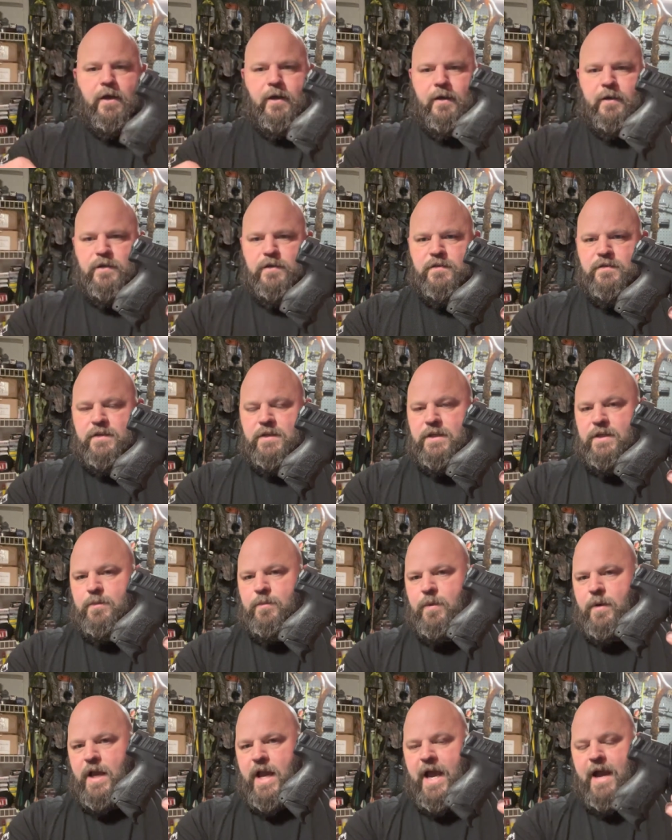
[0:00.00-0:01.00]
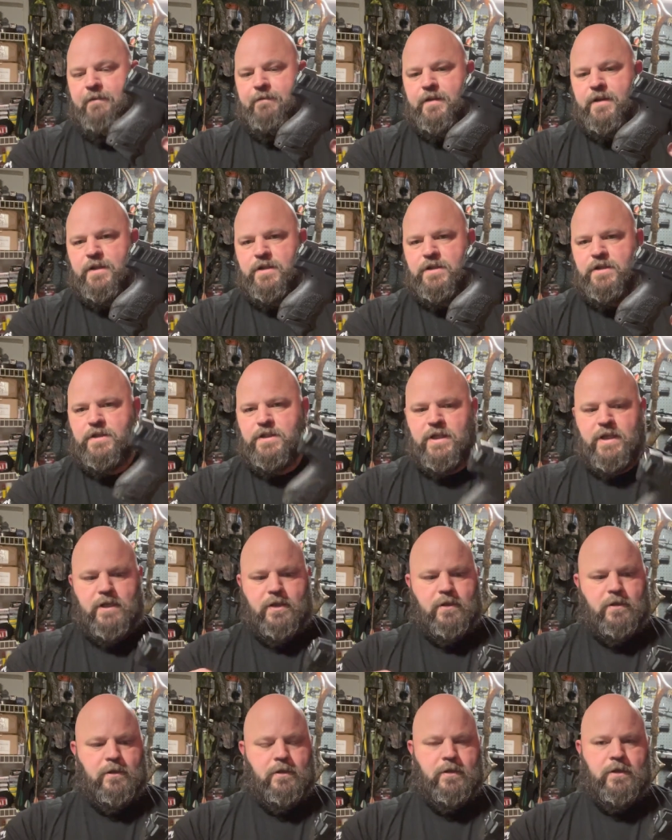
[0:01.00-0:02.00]
using half of this
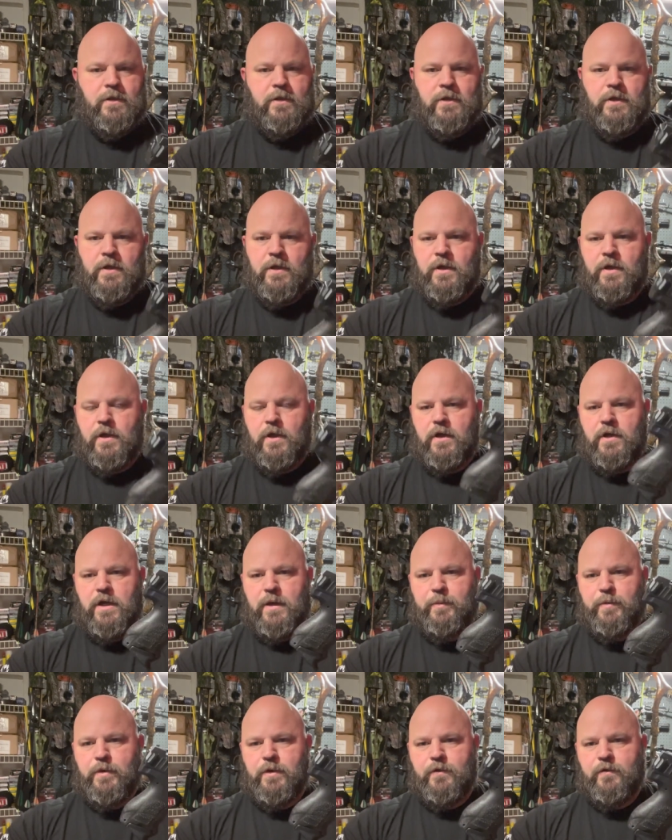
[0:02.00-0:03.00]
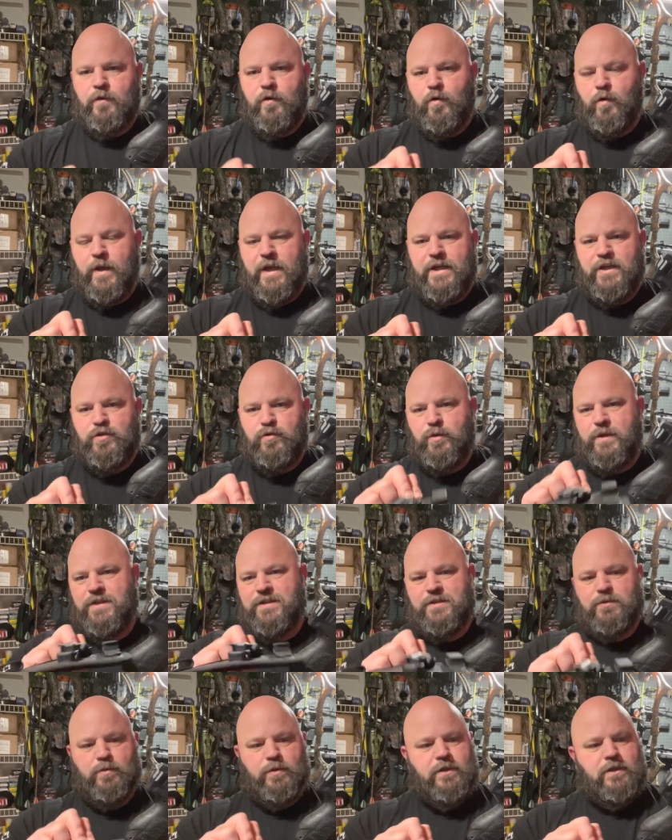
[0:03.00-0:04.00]
shell, a couple of quick
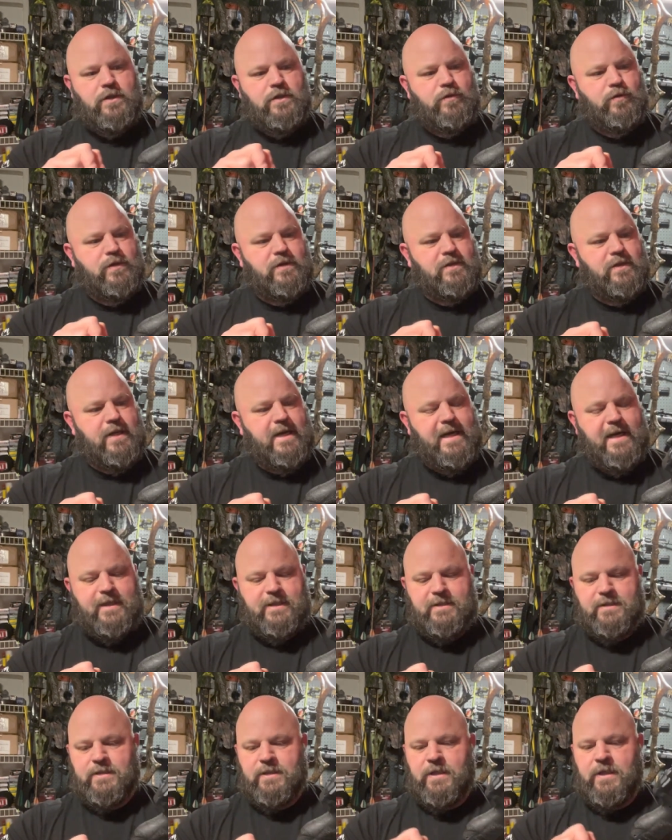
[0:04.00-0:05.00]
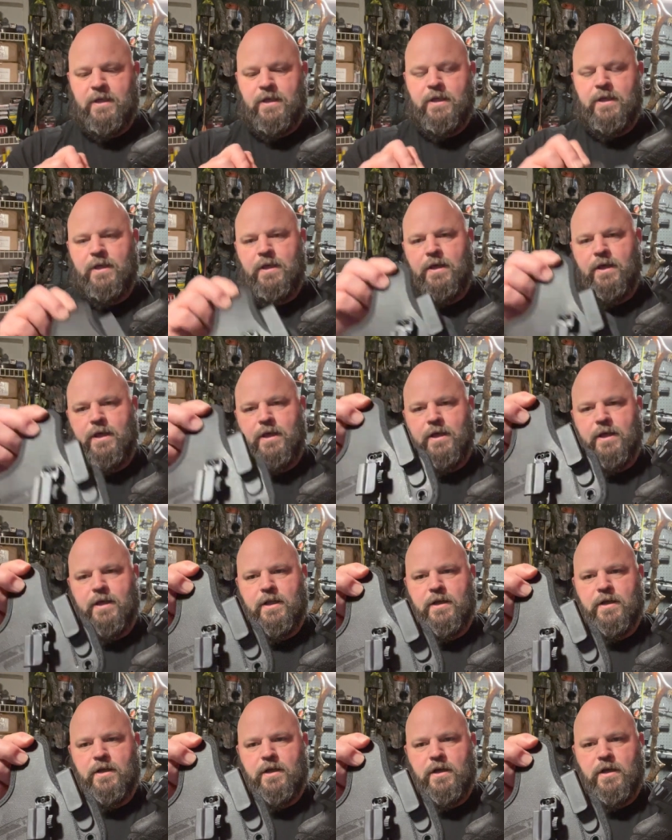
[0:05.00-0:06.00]
twists with the twist locks,
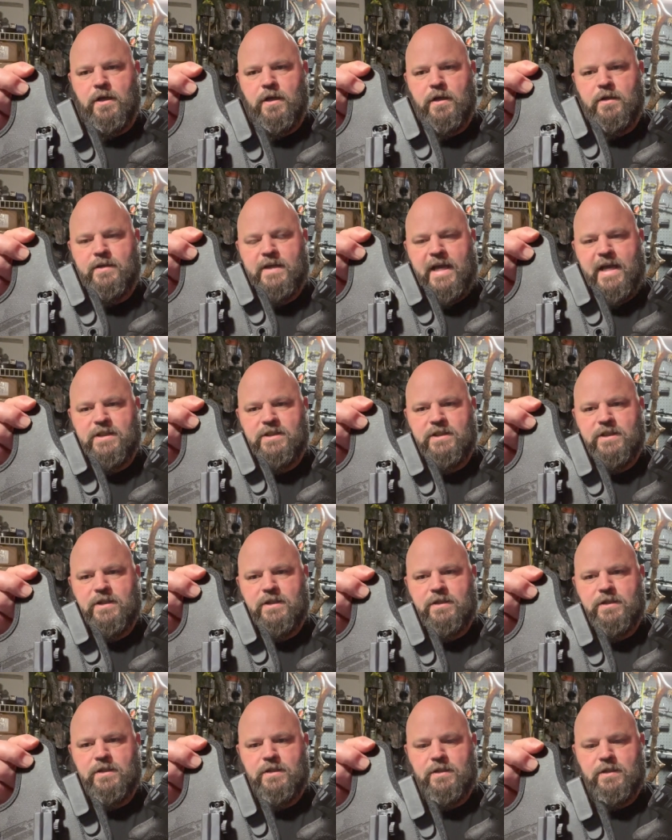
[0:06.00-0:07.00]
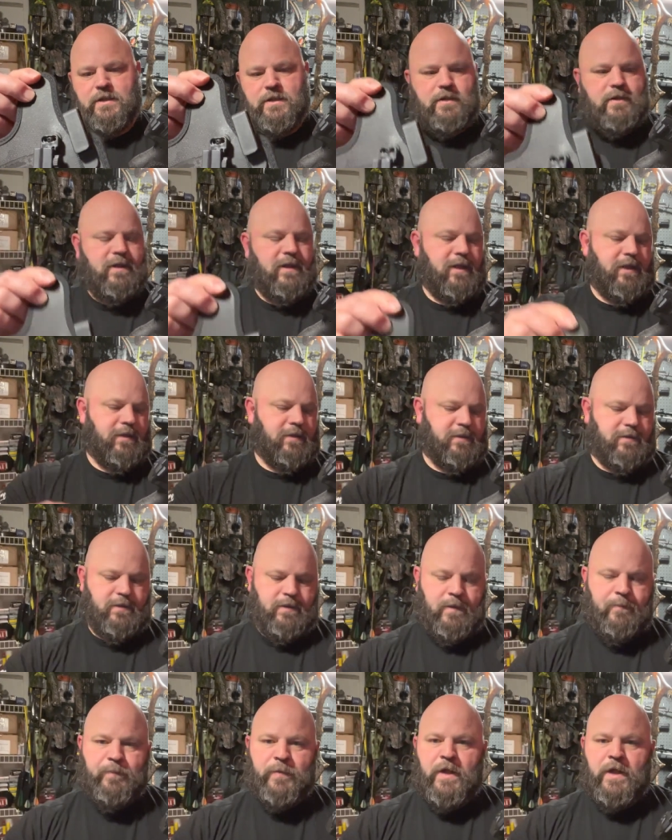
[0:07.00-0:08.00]
and attaching it to this.
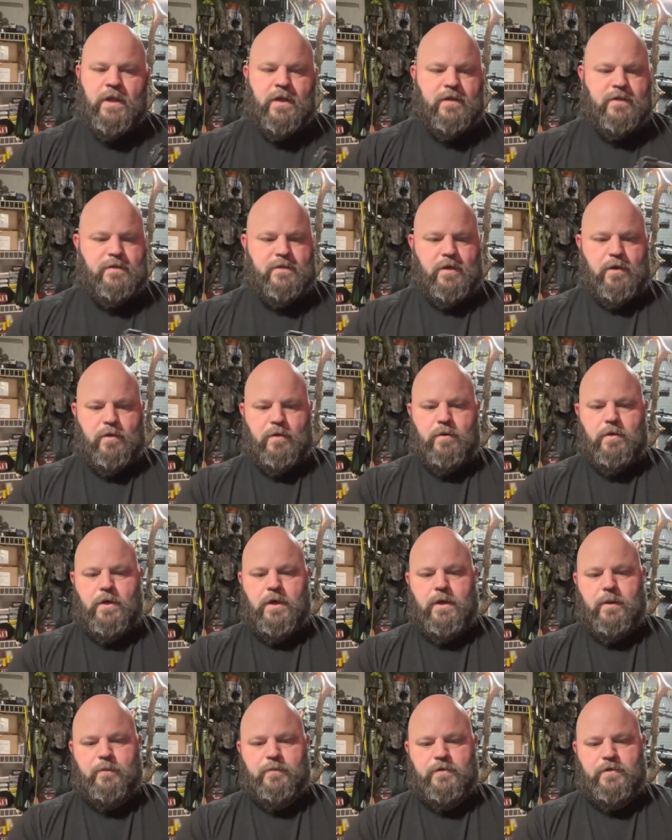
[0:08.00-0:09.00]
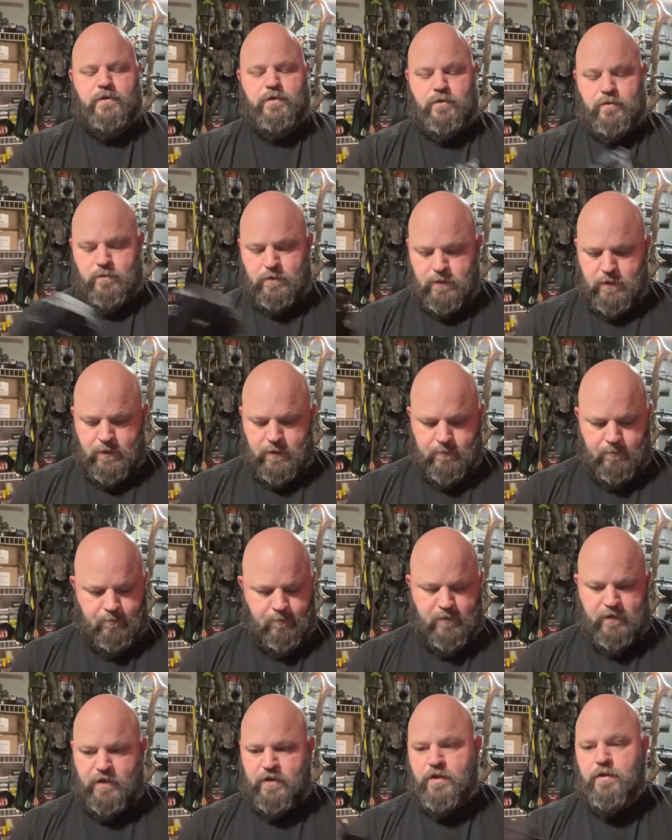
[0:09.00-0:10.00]
So to
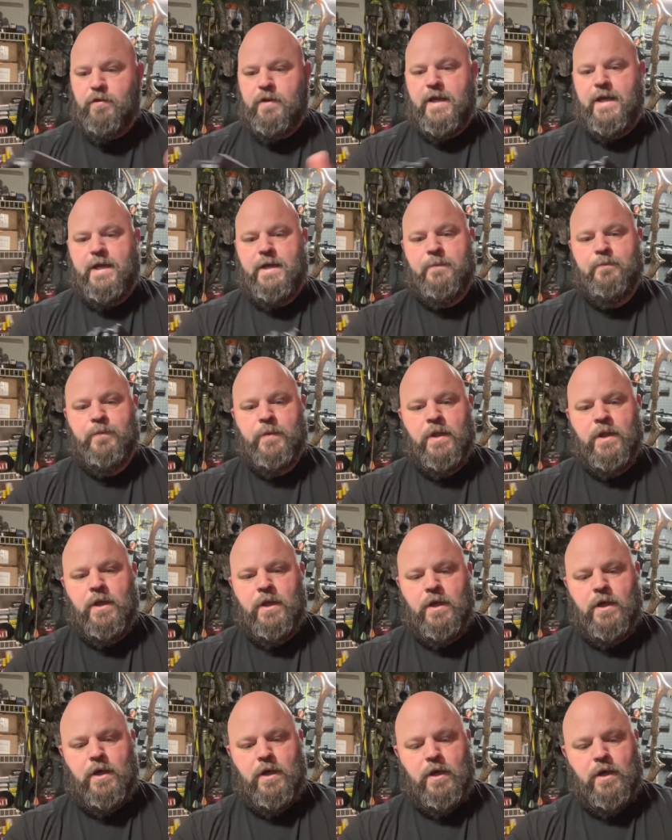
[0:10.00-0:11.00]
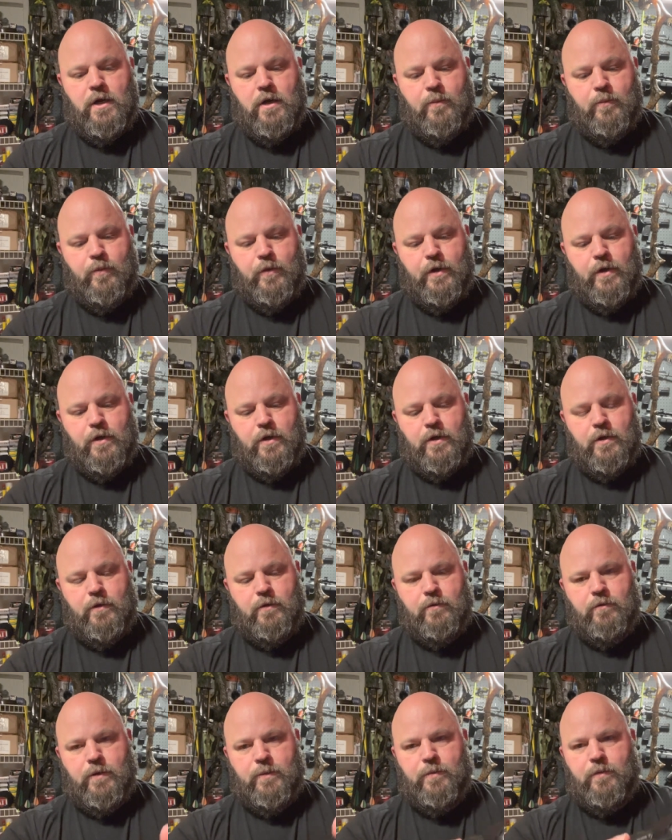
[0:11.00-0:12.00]
do that, we're gonna
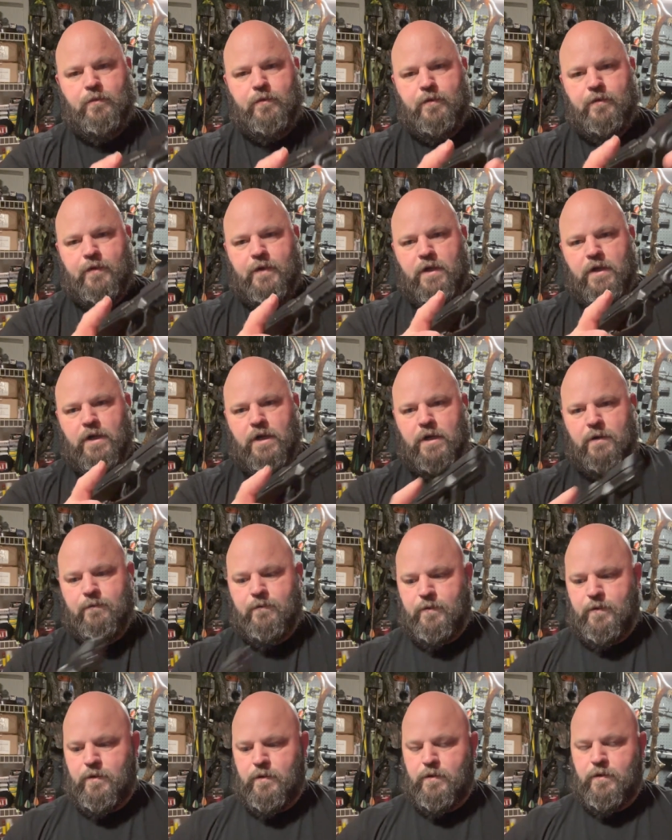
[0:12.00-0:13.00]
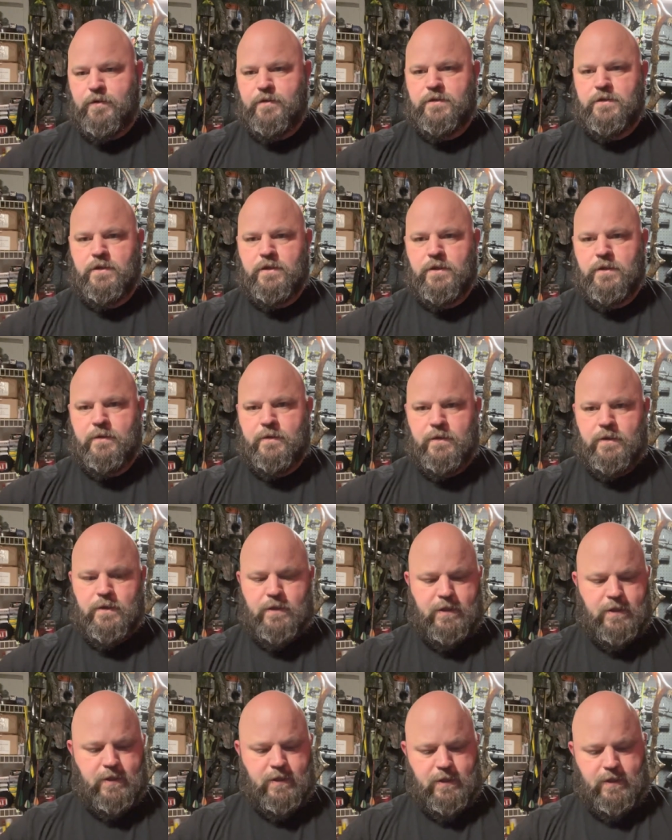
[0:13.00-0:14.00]
remove the firearm from the holster.
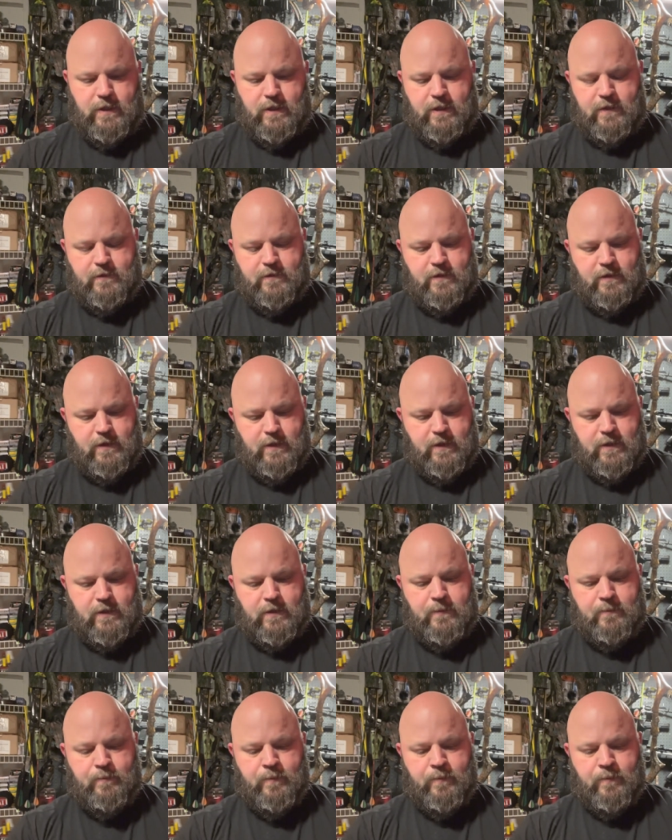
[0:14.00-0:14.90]
It is clear.